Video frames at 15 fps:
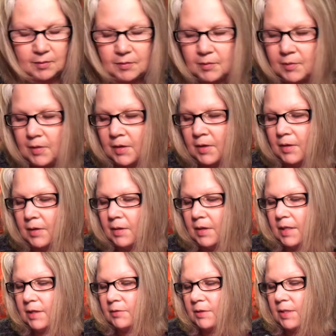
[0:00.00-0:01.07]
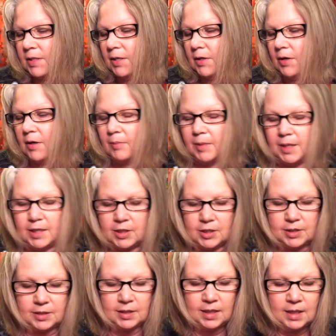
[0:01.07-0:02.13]
Huh, interesting
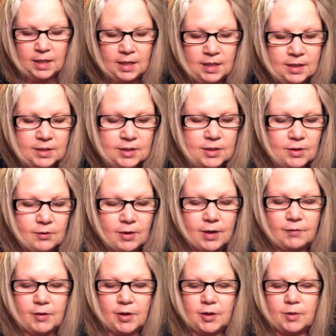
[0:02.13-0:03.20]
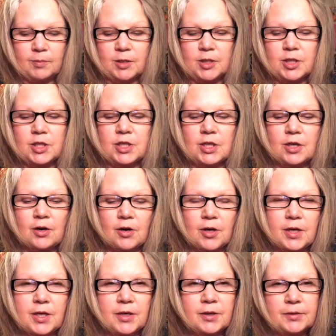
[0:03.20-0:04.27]
combination. So I've got the Magician card
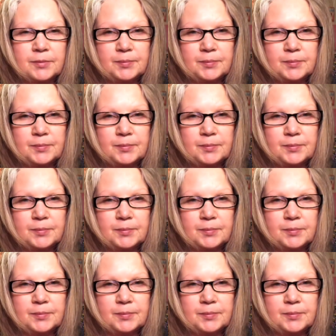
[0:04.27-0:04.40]
here.